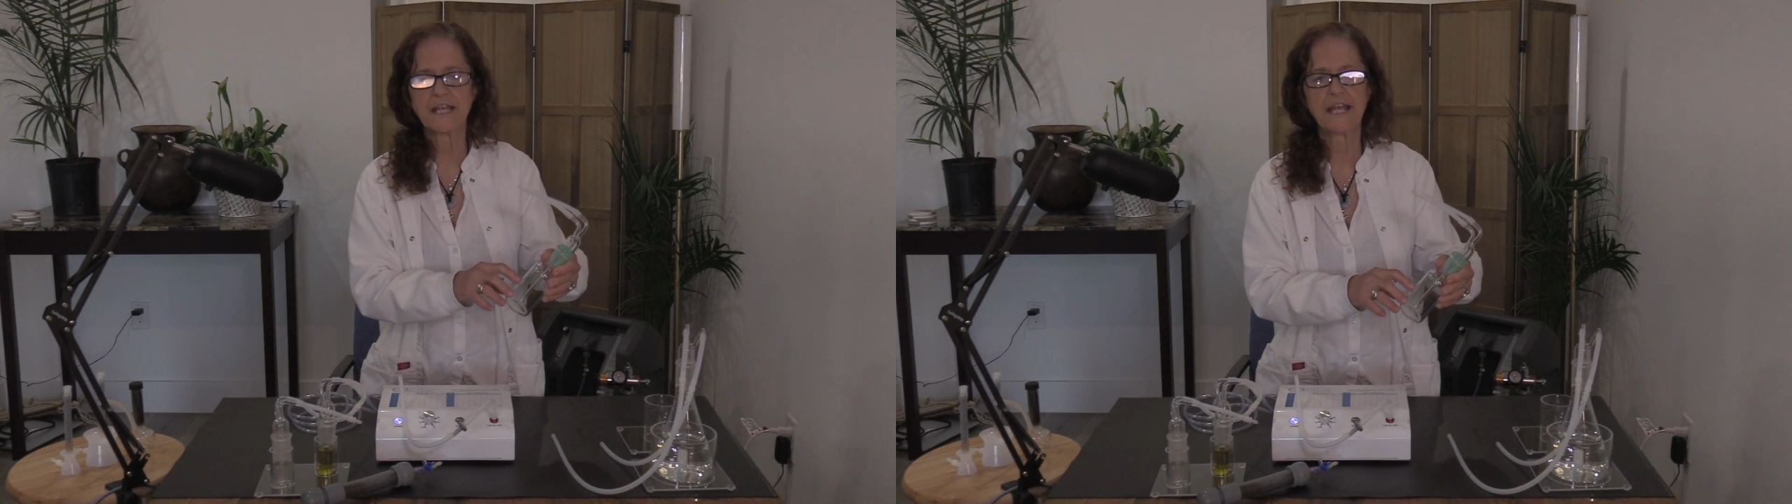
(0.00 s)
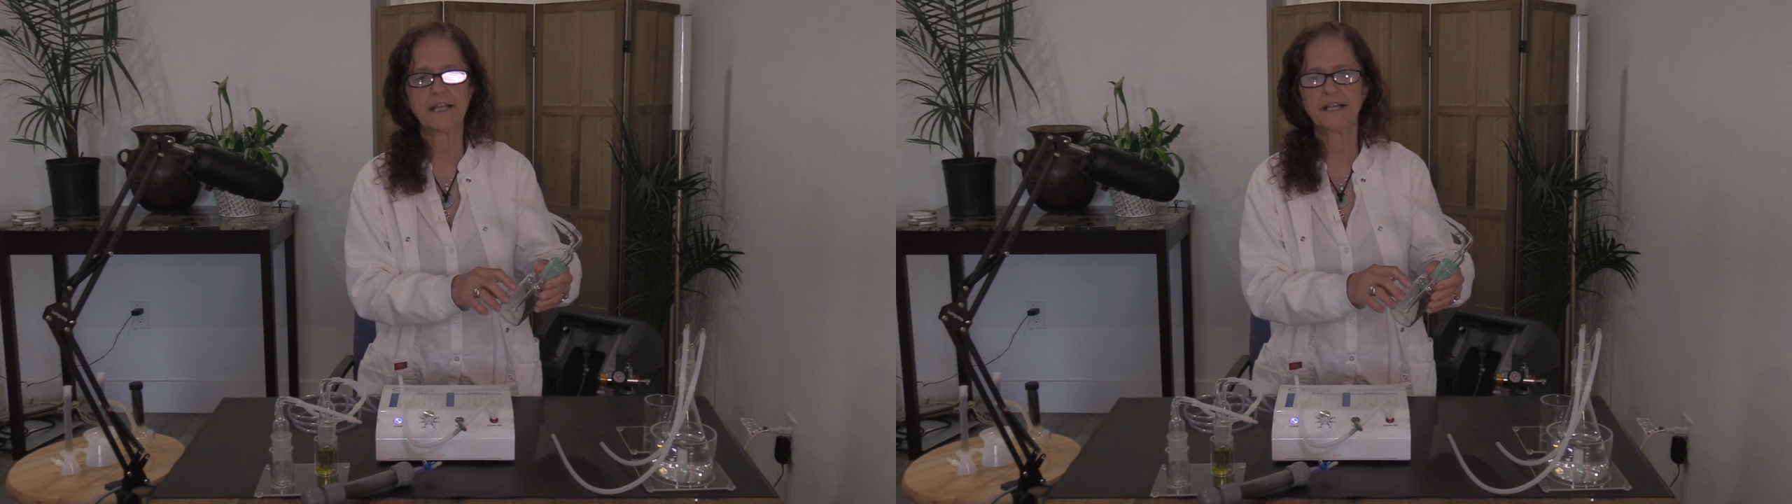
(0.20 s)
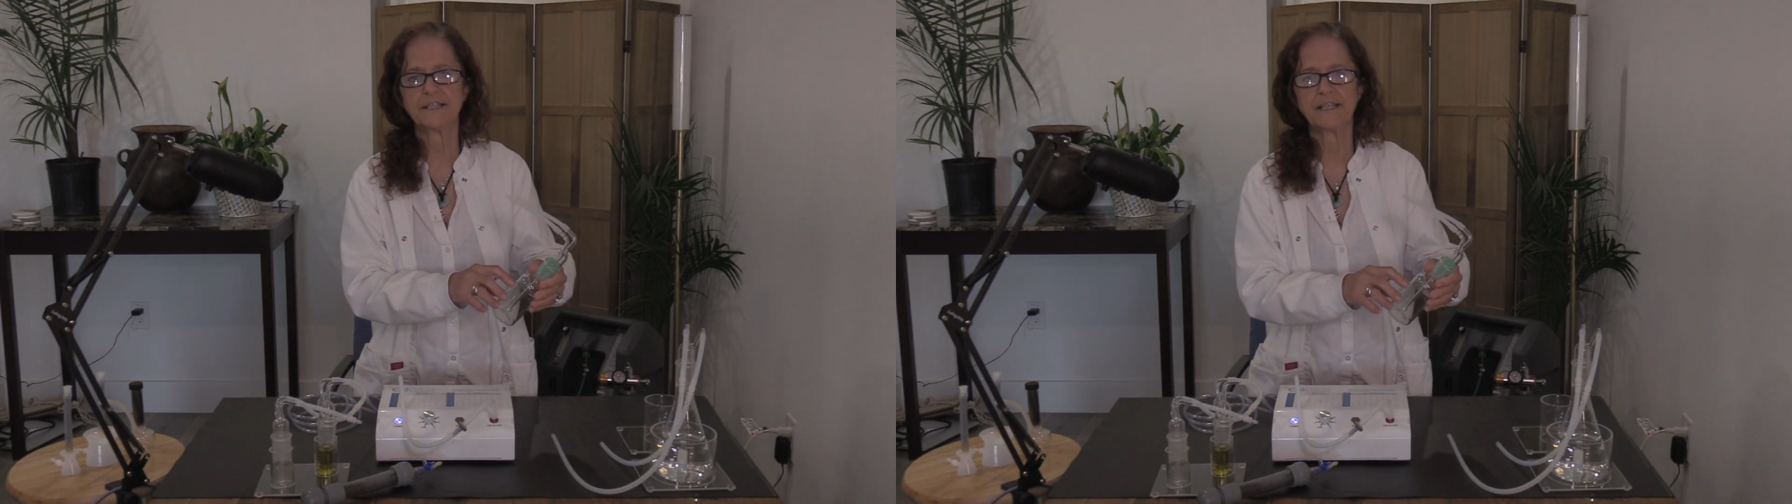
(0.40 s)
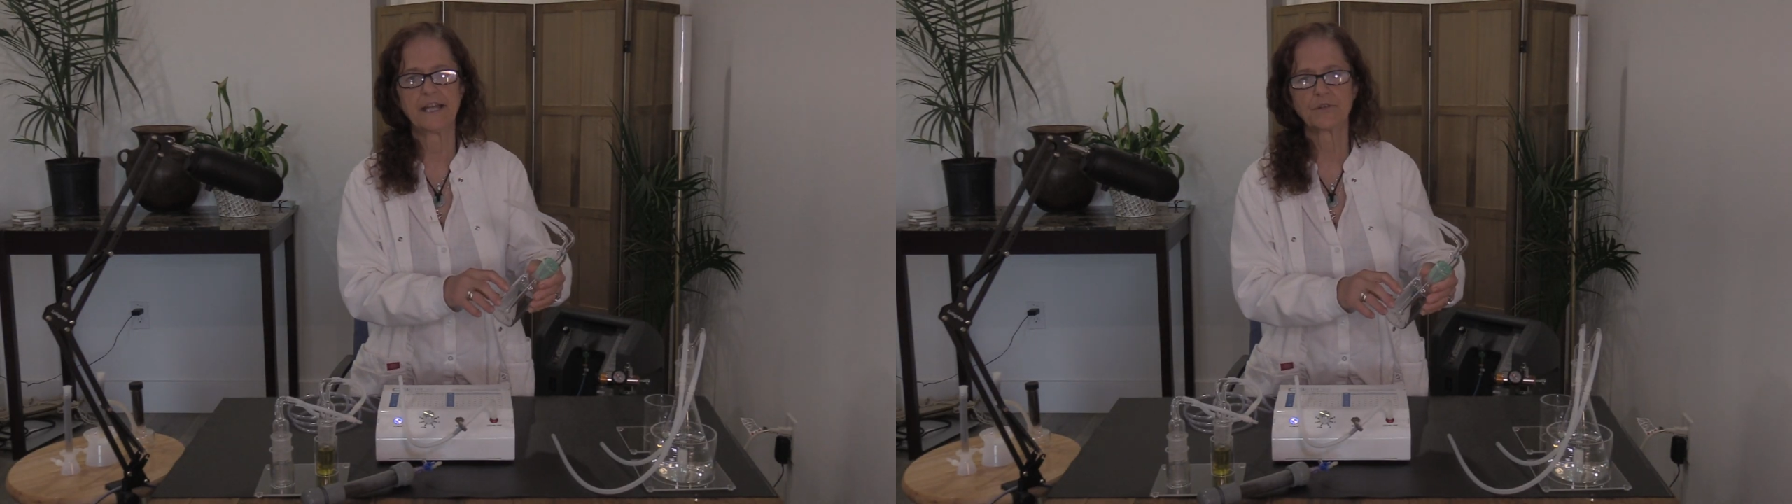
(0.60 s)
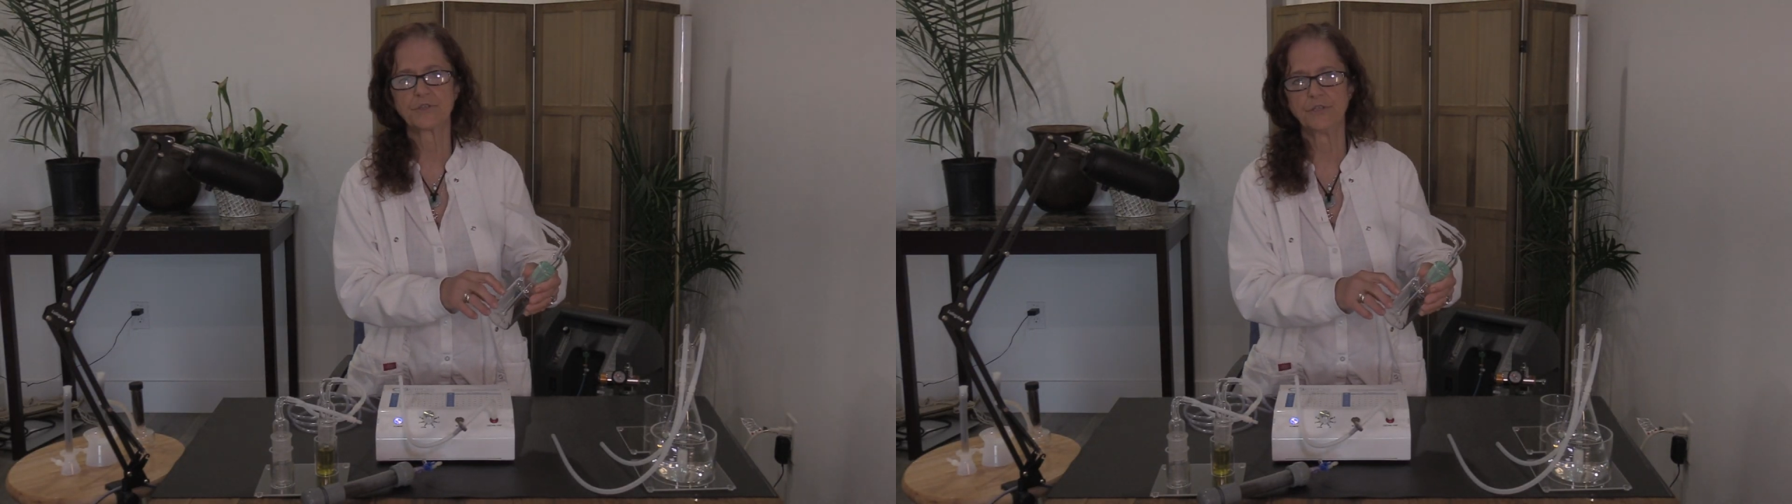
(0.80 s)
take a
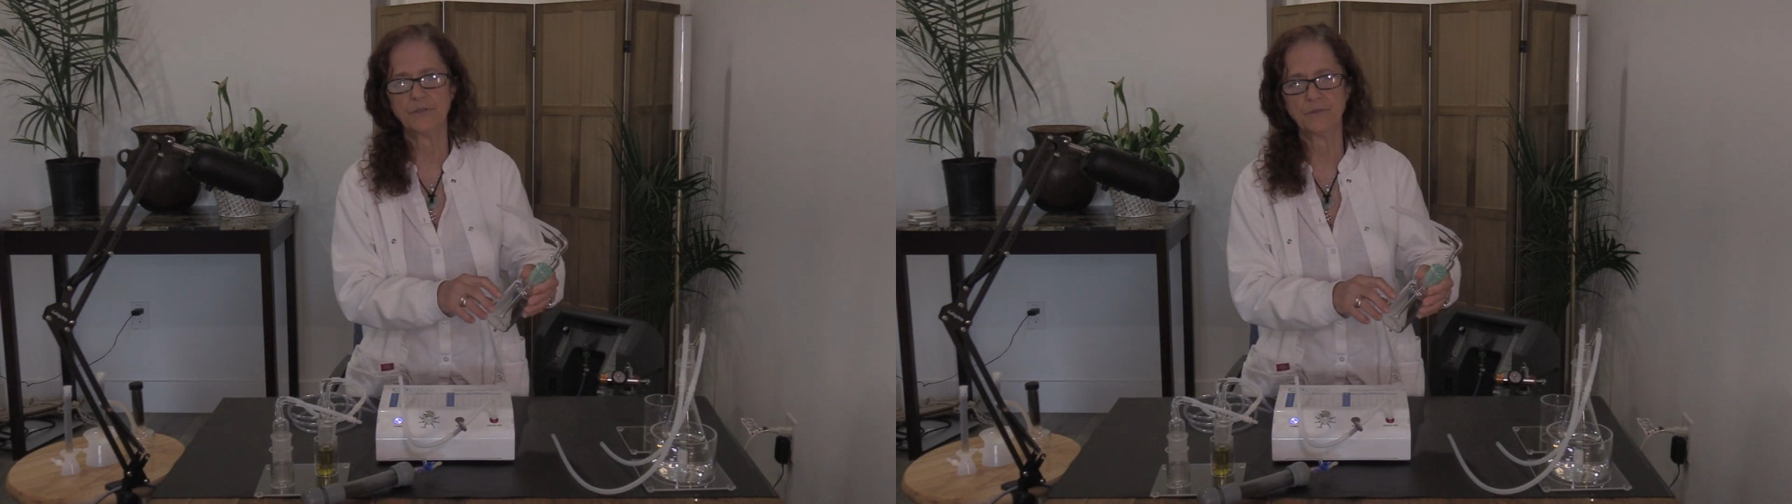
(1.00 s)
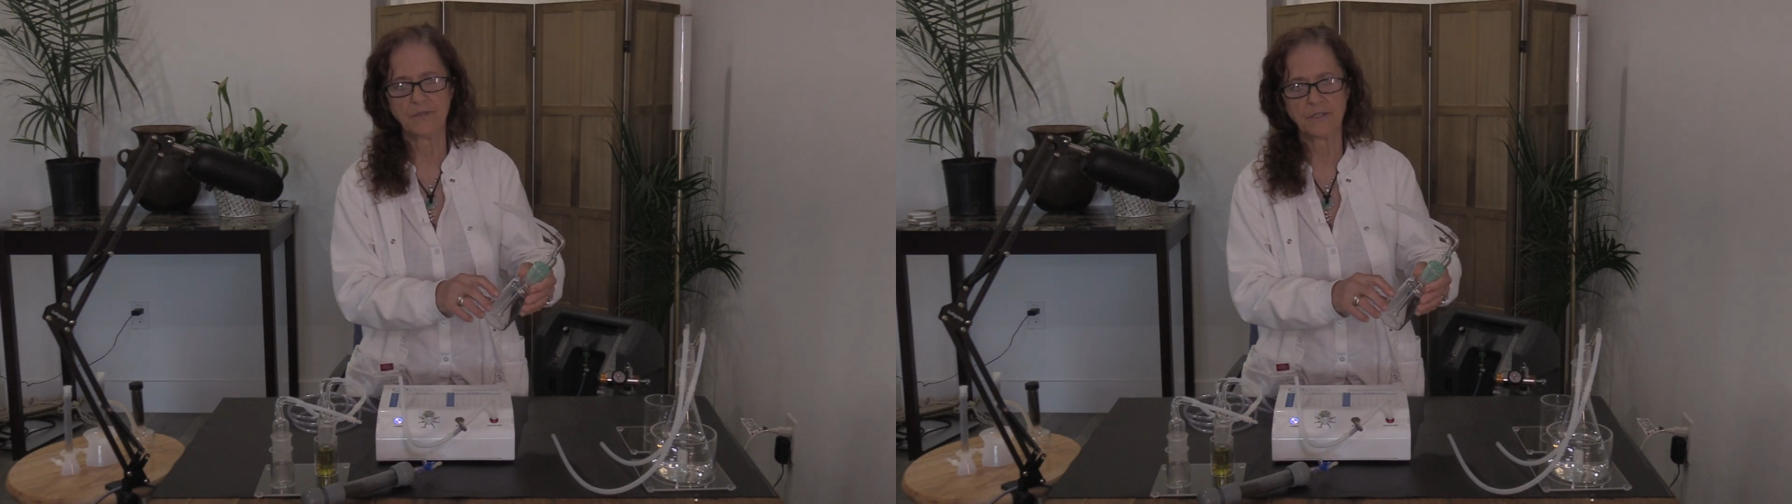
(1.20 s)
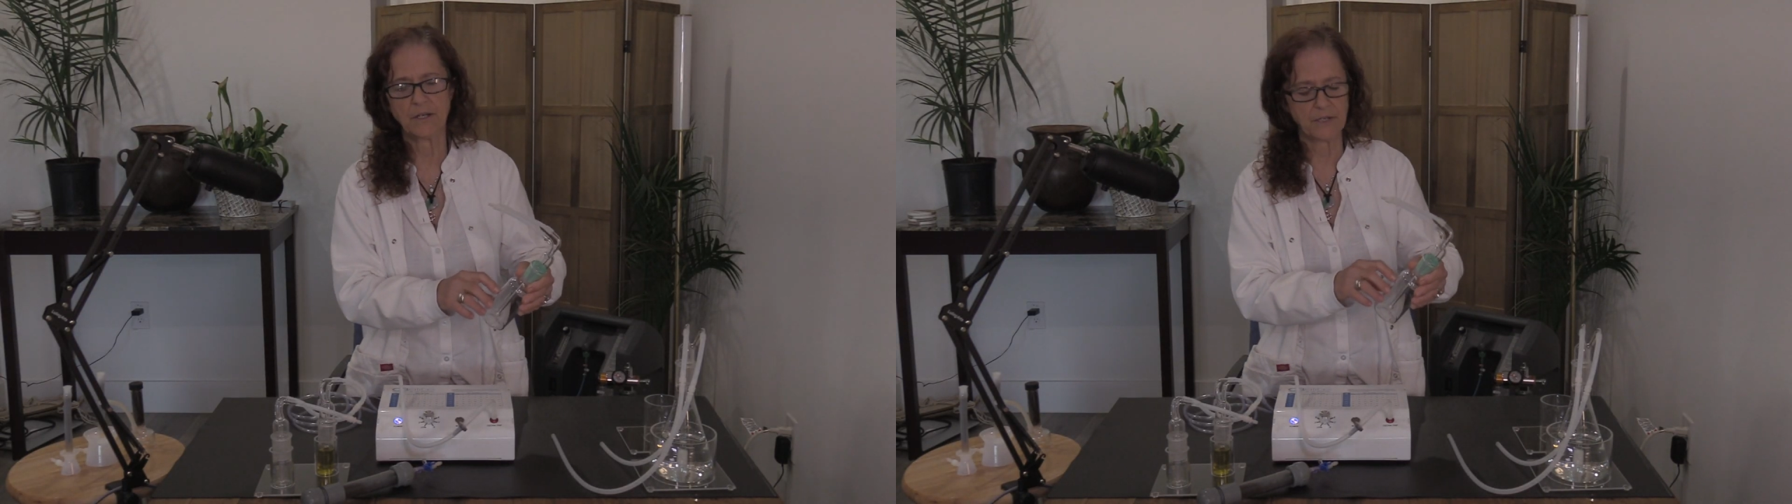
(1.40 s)
day or two,